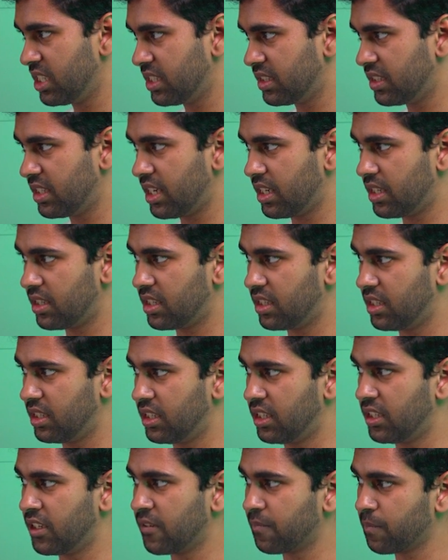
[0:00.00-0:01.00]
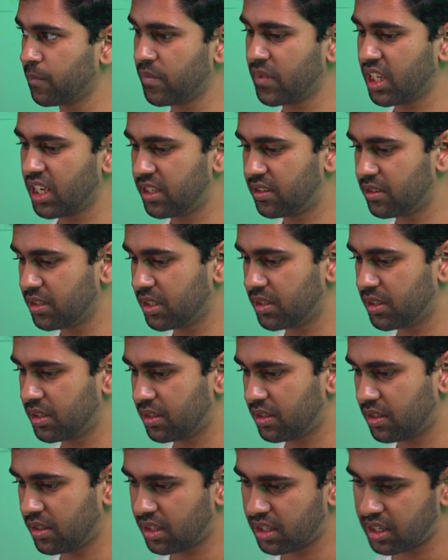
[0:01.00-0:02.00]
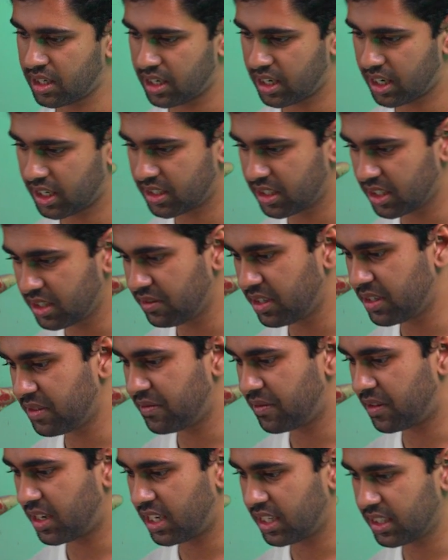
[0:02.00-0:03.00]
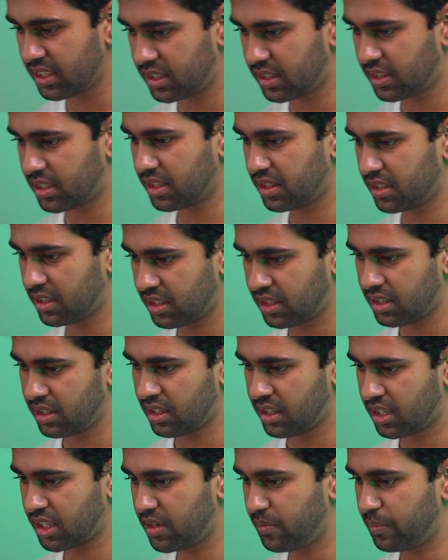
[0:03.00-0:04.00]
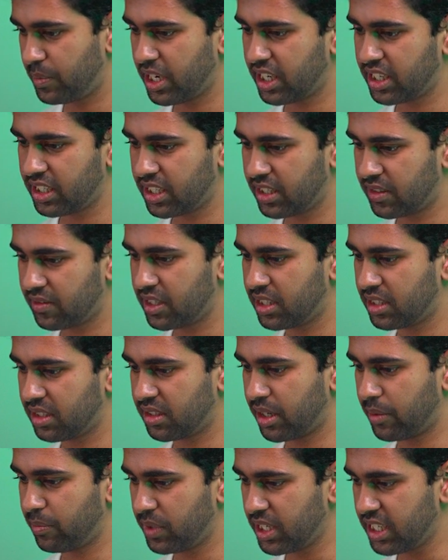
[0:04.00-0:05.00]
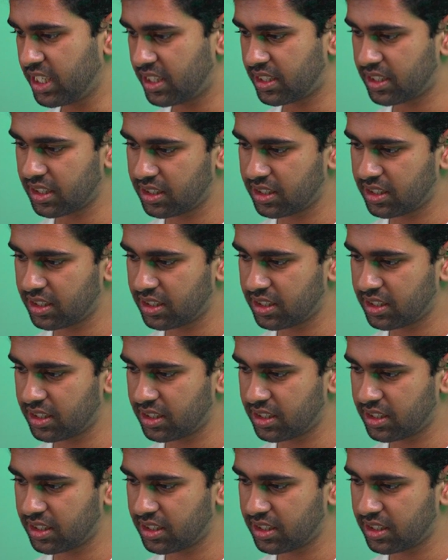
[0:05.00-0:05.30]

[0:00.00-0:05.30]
is that it was actually very fast comparing it with Replit.